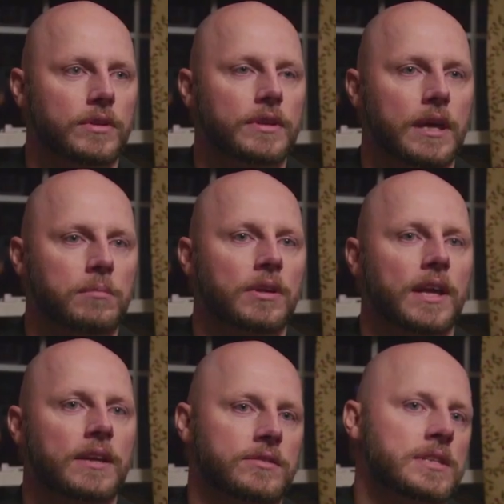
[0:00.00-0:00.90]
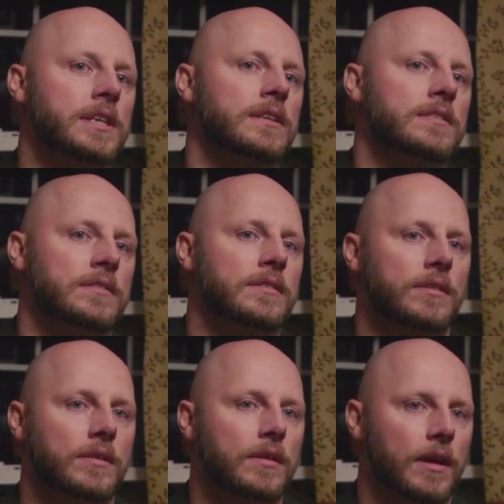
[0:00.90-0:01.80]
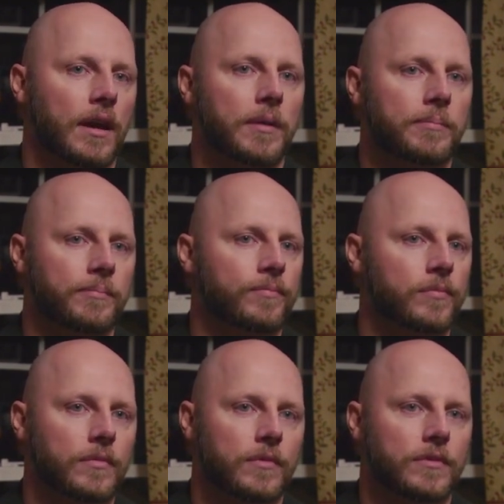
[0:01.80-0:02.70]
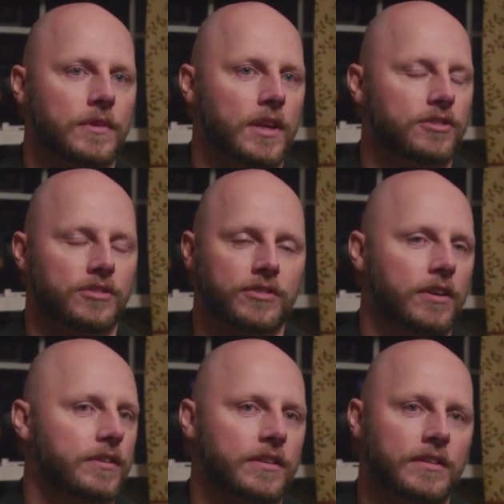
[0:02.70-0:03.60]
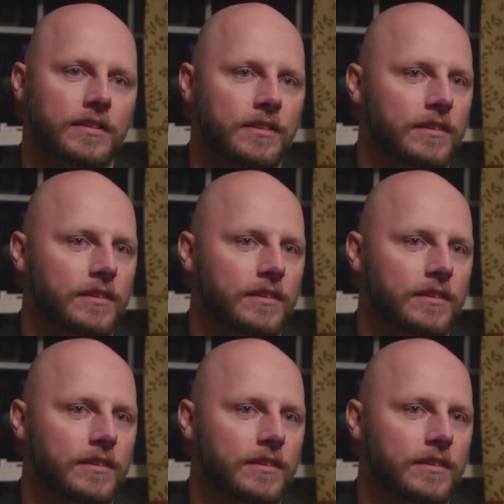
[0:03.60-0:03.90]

would label as needs. That just aren't.